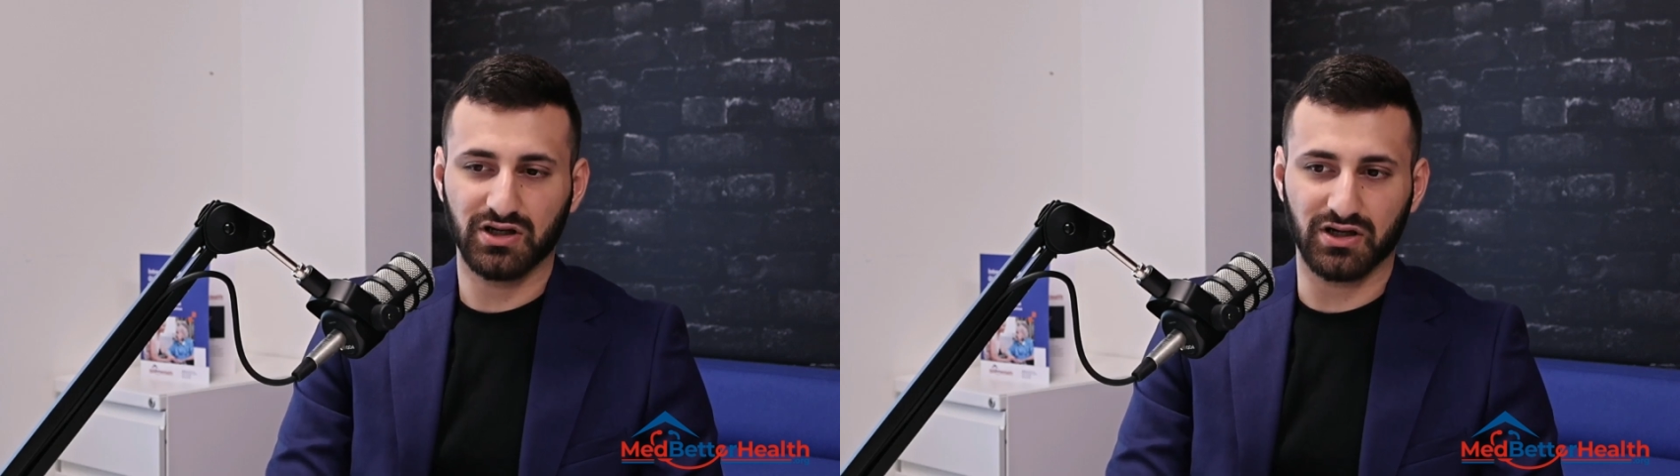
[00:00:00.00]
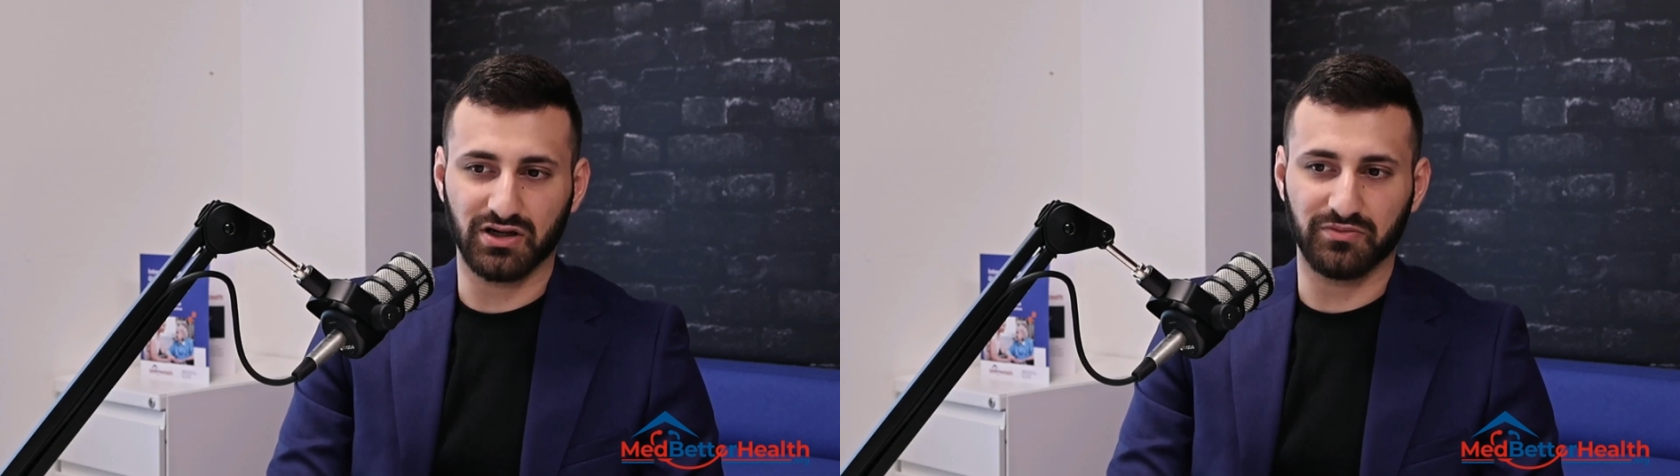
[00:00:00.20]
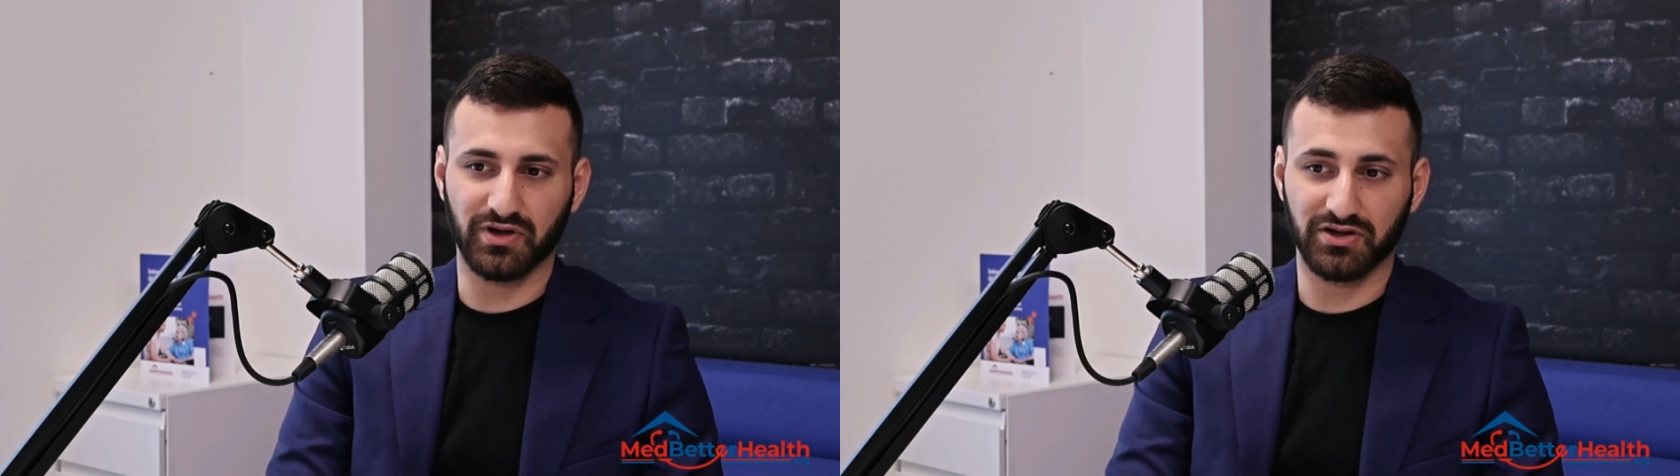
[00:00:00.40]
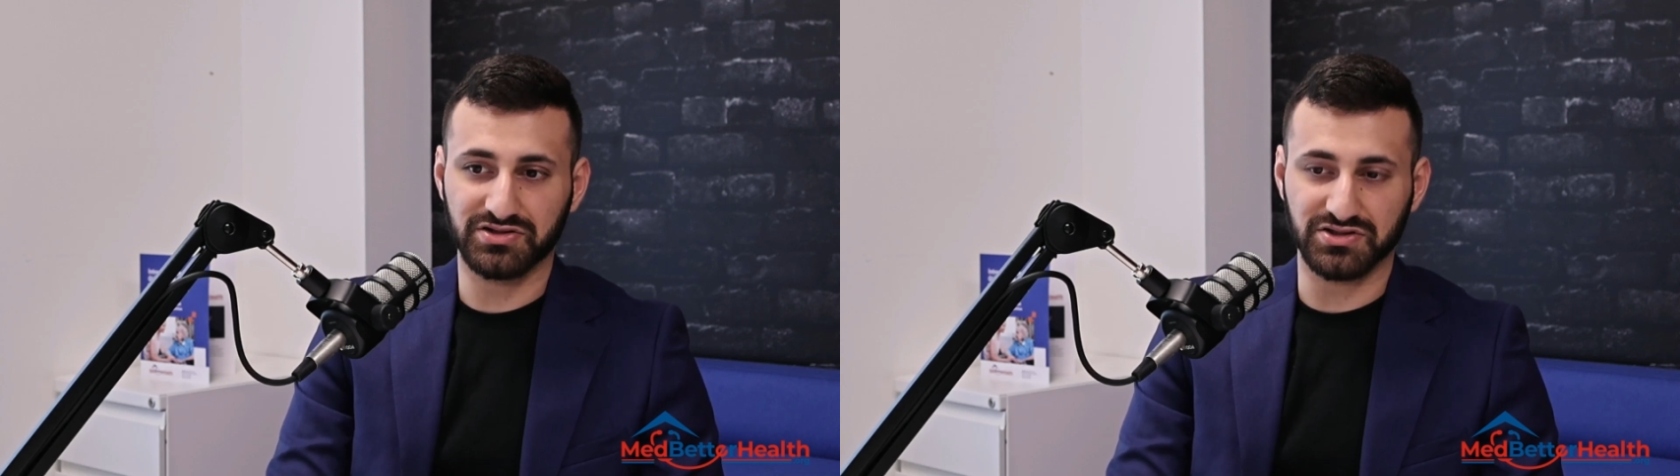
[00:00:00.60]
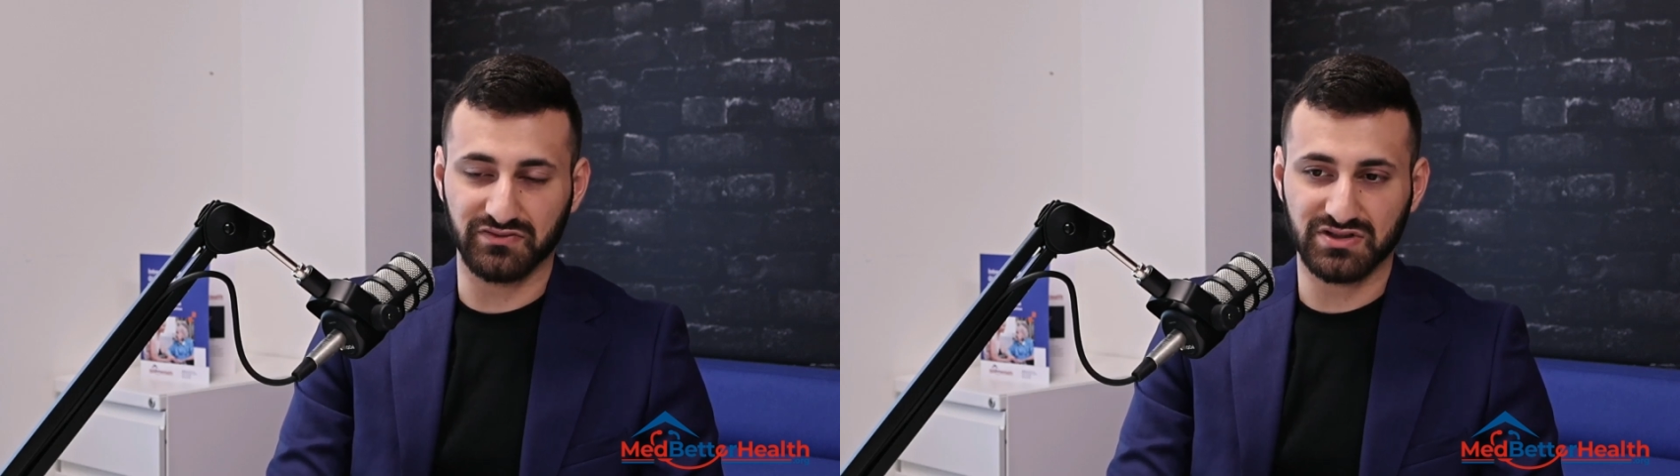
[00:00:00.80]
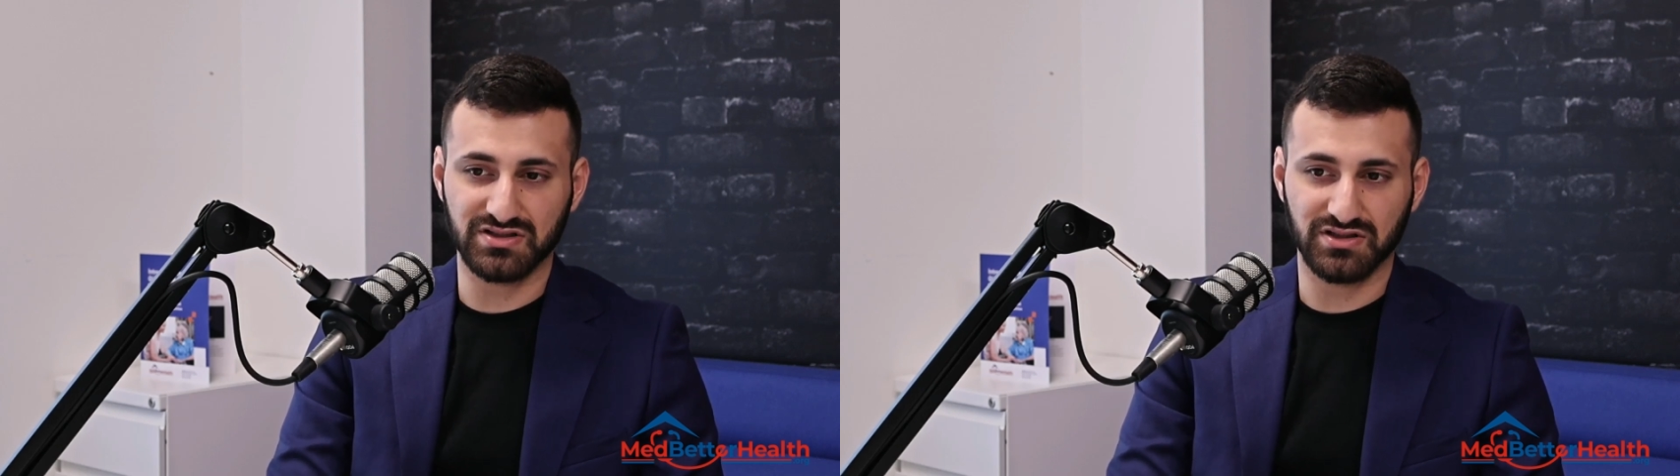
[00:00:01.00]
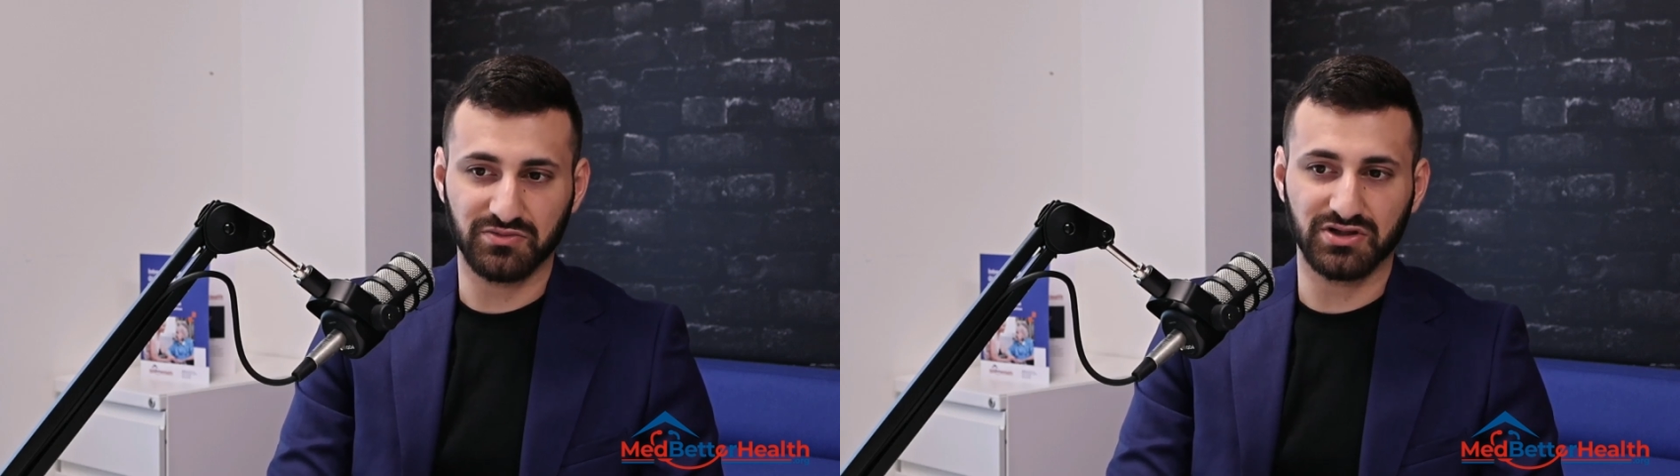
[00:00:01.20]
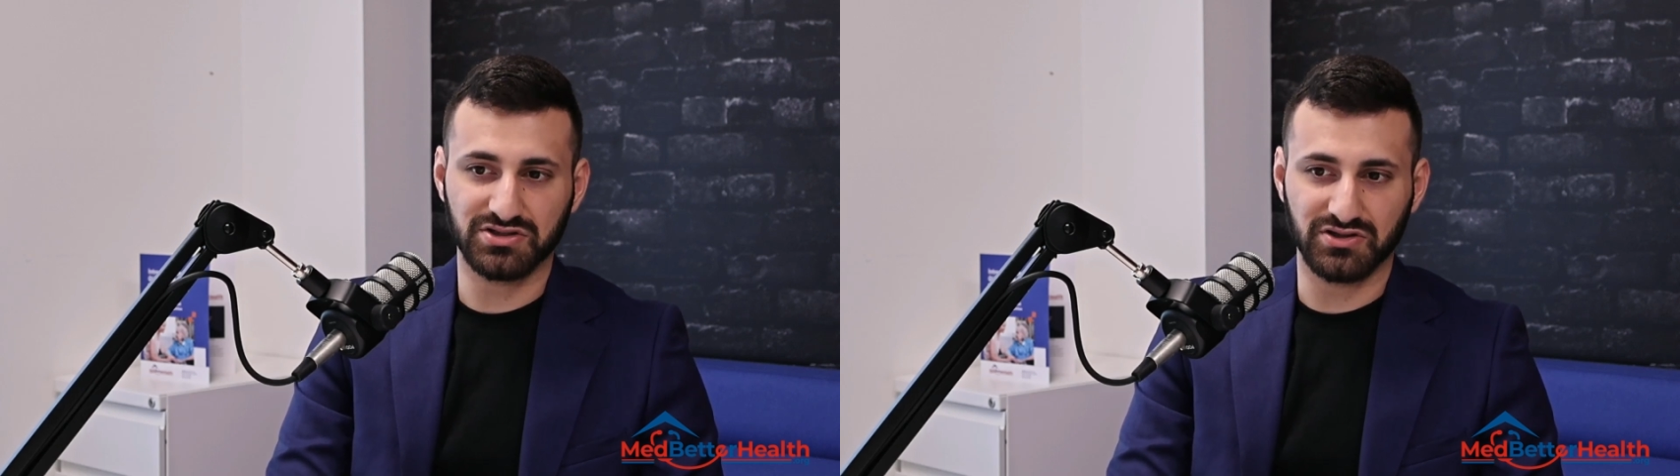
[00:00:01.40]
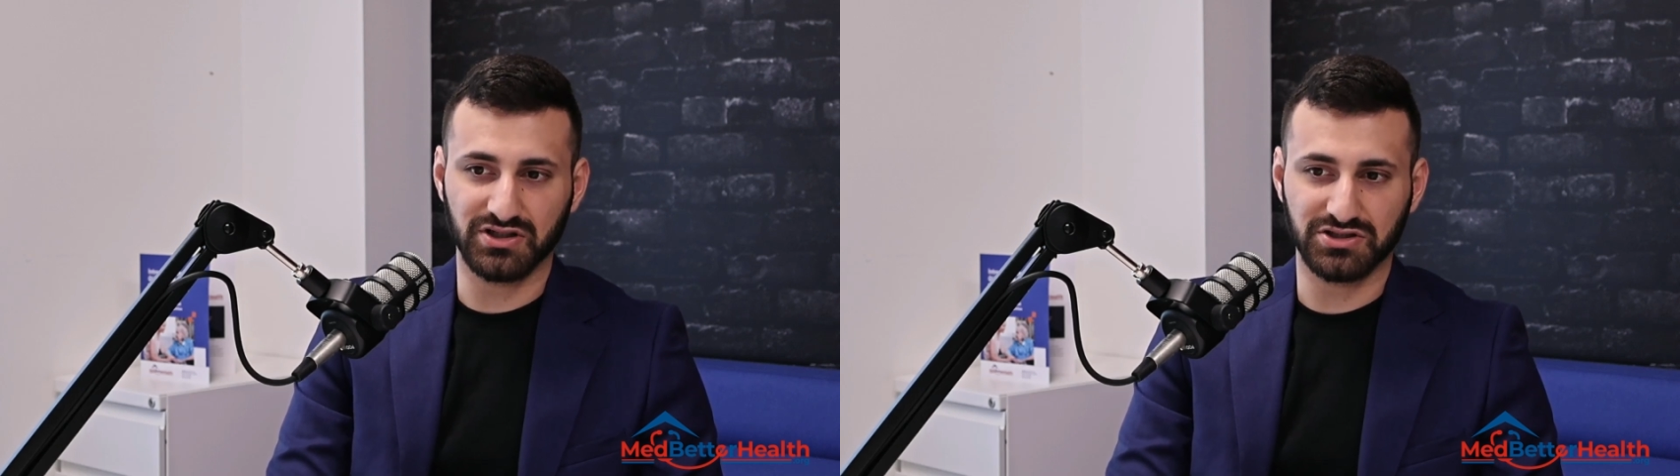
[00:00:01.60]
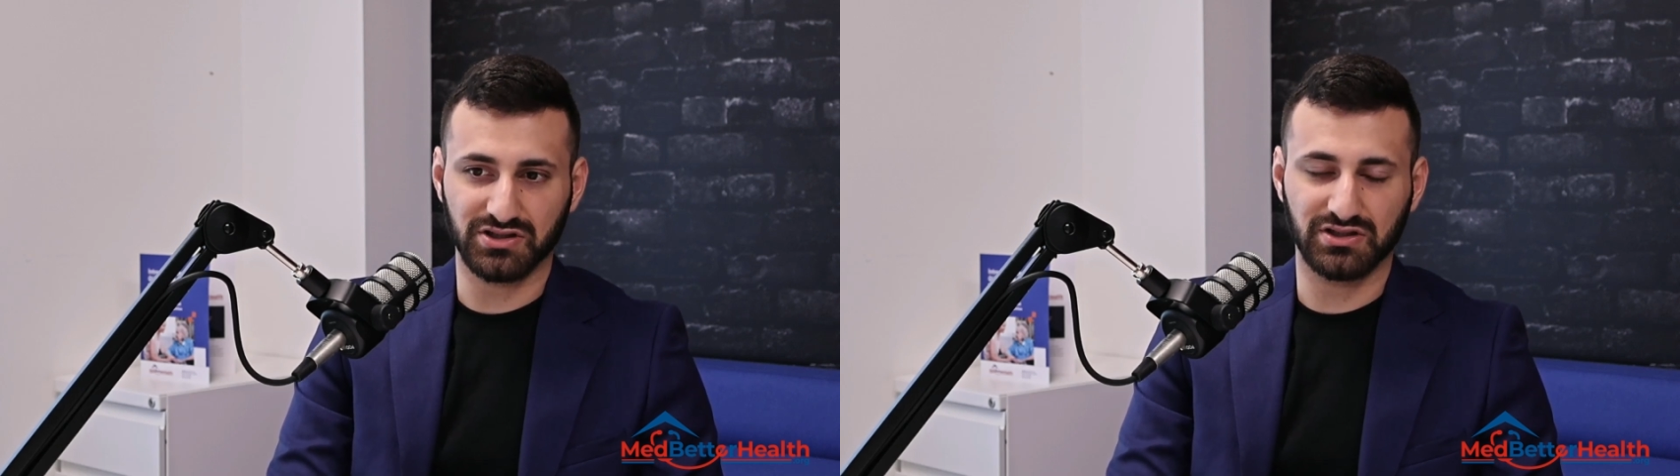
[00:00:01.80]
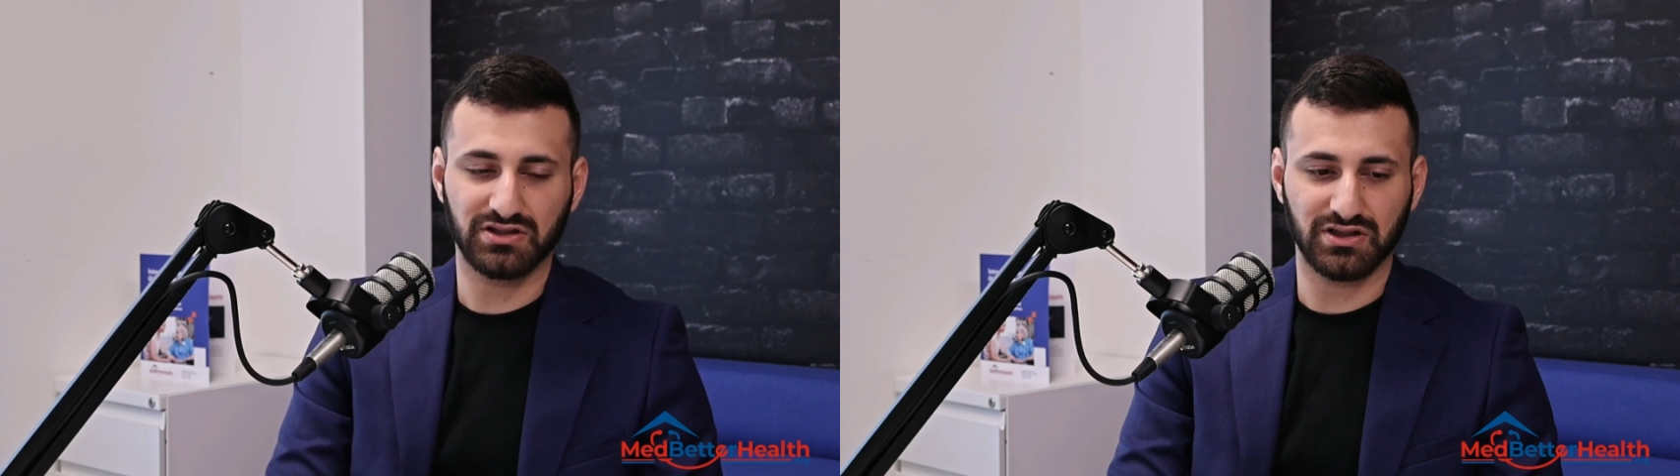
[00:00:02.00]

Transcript: Health Services Administration.